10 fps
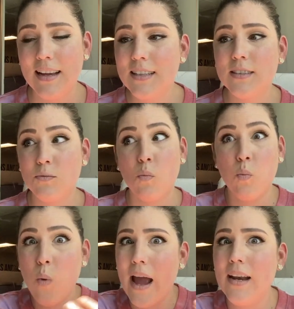is
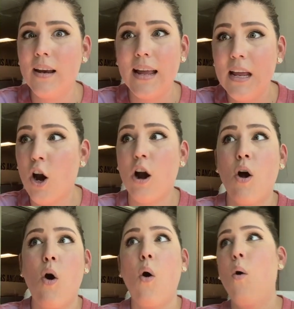when in
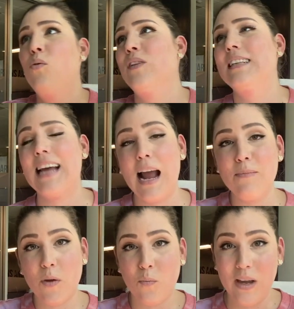our only
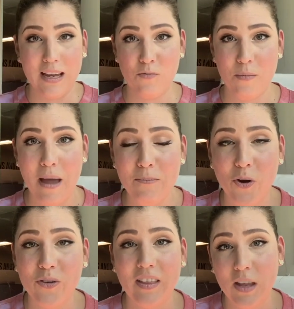time that we can
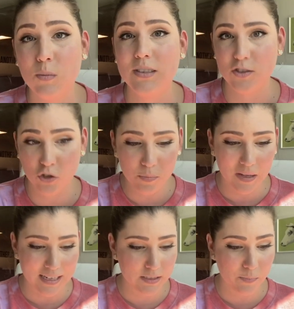remember that there was a
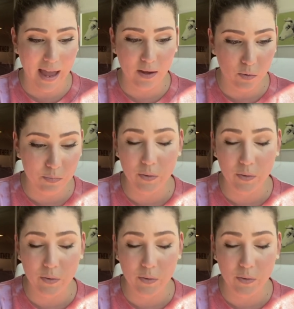surplus back when